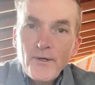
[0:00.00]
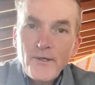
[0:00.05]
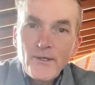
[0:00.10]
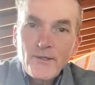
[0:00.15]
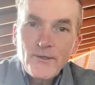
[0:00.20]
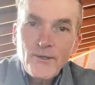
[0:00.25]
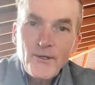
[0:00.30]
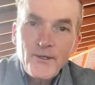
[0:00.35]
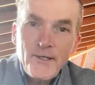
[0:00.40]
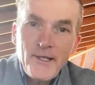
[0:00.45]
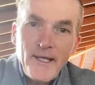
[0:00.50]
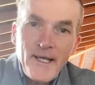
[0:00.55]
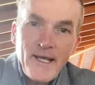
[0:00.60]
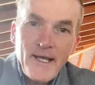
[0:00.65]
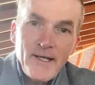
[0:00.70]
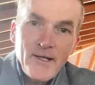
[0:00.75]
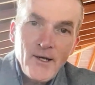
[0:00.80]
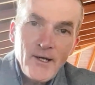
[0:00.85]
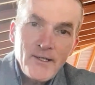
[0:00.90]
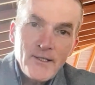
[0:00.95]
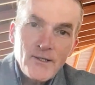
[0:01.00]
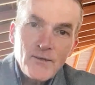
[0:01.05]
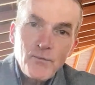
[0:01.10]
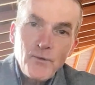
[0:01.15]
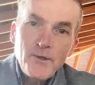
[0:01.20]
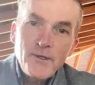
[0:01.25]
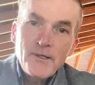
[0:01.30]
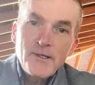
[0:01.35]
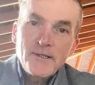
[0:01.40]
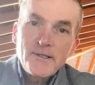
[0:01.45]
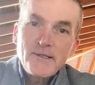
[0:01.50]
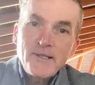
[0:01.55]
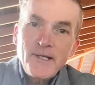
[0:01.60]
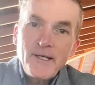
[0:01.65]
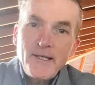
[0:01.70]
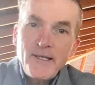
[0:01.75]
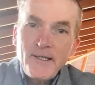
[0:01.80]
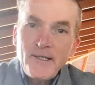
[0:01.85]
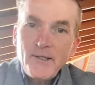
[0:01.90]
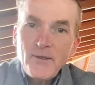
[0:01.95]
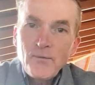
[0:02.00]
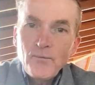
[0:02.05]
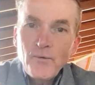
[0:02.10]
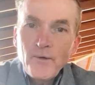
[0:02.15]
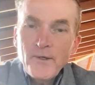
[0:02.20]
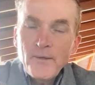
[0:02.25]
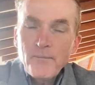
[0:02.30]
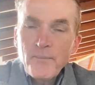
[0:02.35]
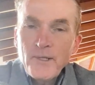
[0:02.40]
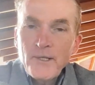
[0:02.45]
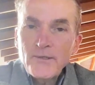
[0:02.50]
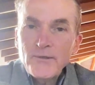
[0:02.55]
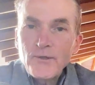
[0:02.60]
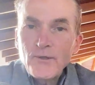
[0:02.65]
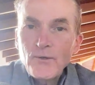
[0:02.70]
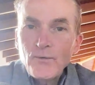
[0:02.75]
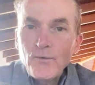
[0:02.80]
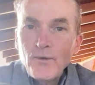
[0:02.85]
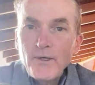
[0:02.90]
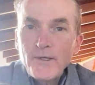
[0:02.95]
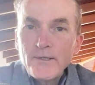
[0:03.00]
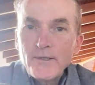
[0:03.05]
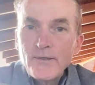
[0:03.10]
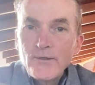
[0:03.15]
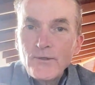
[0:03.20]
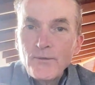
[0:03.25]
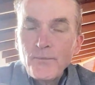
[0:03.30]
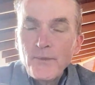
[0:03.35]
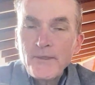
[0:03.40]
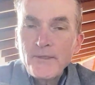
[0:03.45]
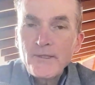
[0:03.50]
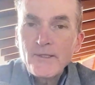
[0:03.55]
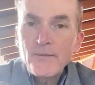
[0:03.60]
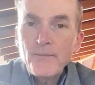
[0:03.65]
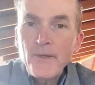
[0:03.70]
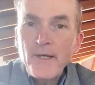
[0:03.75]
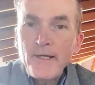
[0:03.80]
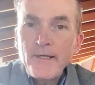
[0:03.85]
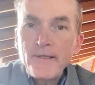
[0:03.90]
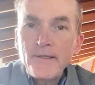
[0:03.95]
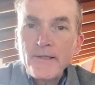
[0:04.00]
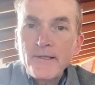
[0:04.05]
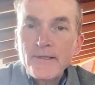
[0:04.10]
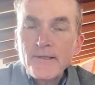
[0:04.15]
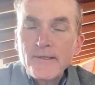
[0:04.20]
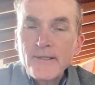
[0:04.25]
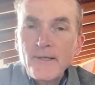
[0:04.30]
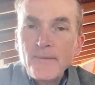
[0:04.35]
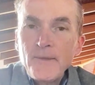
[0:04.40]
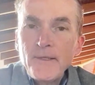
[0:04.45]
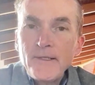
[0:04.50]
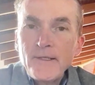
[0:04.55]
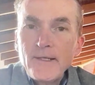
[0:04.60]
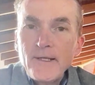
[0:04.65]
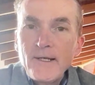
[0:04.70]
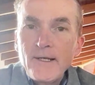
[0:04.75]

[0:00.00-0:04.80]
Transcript: Rodney Turner, and I just wanted to say what a pleasure it was to participate in this summit.